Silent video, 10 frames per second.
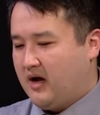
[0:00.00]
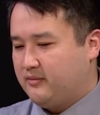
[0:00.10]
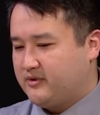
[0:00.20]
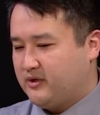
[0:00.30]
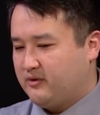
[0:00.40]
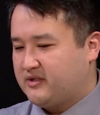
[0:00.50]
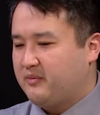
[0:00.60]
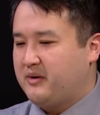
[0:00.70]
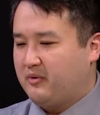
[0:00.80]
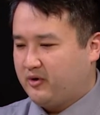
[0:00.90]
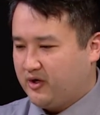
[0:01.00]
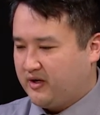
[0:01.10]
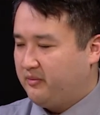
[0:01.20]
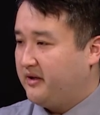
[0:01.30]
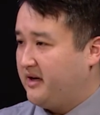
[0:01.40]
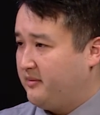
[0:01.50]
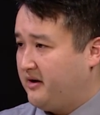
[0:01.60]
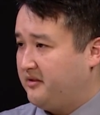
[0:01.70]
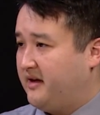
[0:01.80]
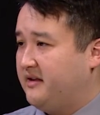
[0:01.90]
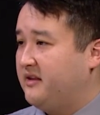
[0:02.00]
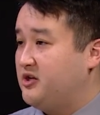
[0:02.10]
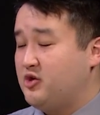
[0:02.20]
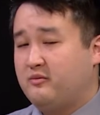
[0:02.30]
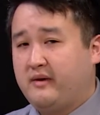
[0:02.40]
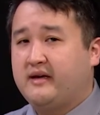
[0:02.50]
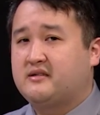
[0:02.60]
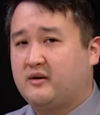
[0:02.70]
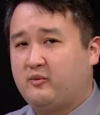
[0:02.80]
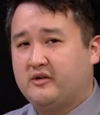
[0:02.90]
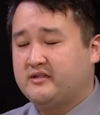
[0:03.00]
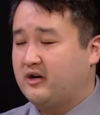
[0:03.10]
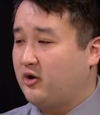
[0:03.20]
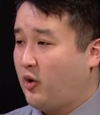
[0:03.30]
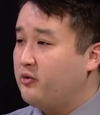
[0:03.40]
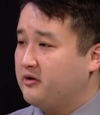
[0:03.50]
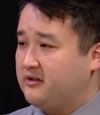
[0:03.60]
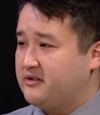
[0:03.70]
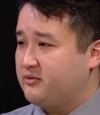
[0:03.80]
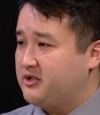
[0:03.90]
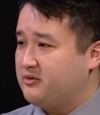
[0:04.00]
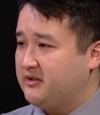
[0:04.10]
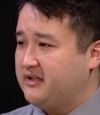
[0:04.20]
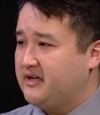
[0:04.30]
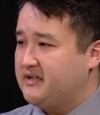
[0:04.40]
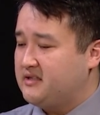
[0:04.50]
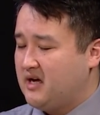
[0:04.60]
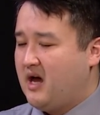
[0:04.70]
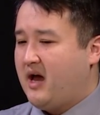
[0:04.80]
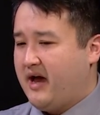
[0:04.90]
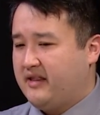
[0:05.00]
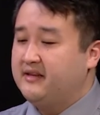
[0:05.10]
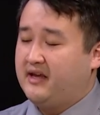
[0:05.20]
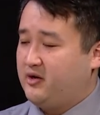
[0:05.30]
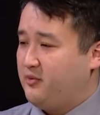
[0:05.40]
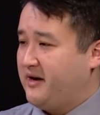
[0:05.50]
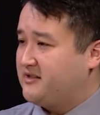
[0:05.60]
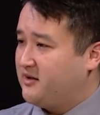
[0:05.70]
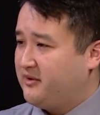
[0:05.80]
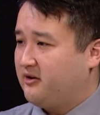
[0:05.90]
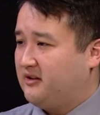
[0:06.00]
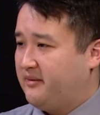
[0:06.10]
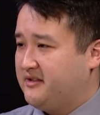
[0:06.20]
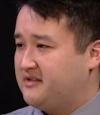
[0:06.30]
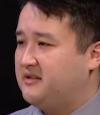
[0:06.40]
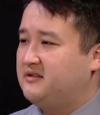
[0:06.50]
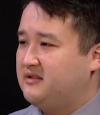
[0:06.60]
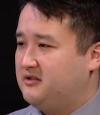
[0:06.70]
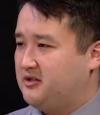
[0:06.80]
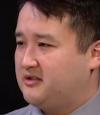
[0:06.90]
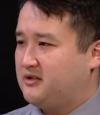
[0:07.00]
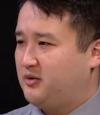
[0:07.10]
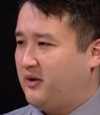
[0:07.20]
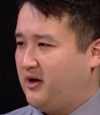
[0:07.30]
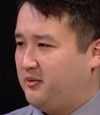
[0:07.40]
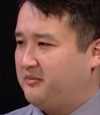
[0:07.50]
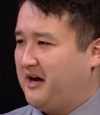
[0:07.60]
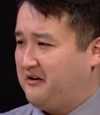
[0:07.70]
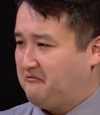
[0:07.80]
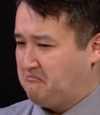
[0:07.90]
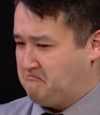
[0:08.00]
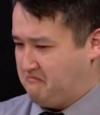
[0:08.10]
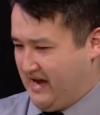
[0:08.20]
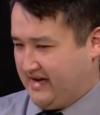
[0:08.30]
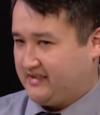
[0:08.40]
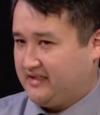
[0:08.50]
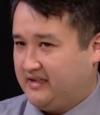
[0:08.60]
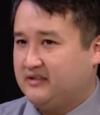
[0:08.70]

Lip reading: So some people could complain about that. They do make some ones that are odorless, which is really nice, and then they do make some that are lemon scented just to help kind of mask it.